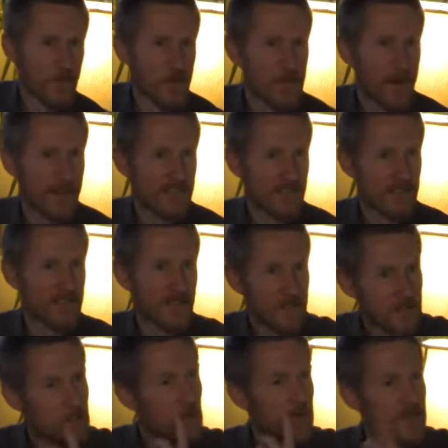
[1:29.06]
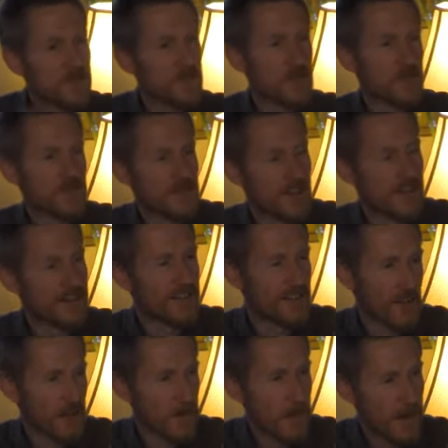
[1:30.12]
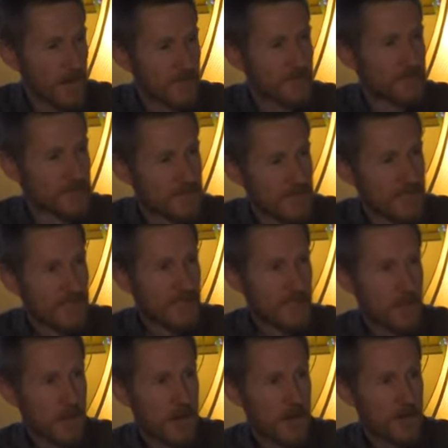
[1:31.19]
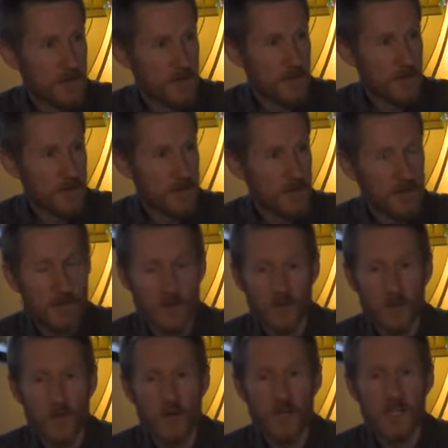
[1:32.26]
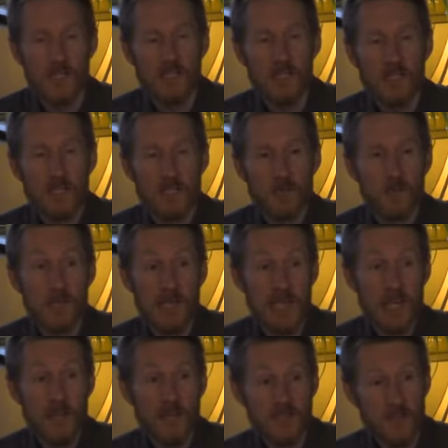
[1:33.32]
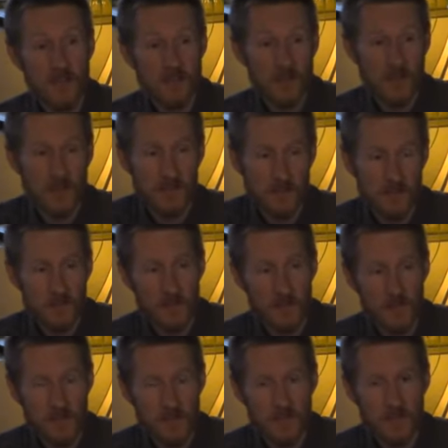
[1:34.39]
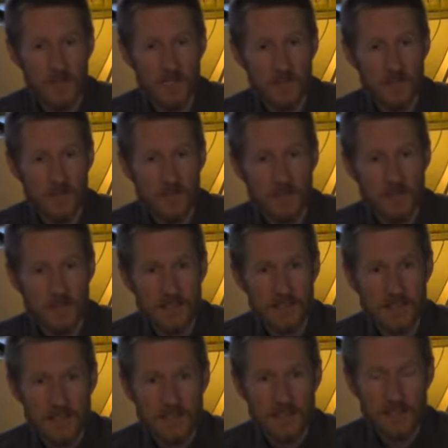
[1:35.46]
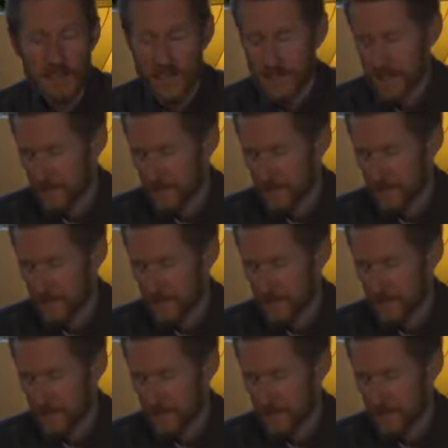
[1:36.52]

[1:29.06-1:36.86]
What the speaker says: Reminds us of what Christianity is all about. It's about our devotion to the Lord because of his devotion to us.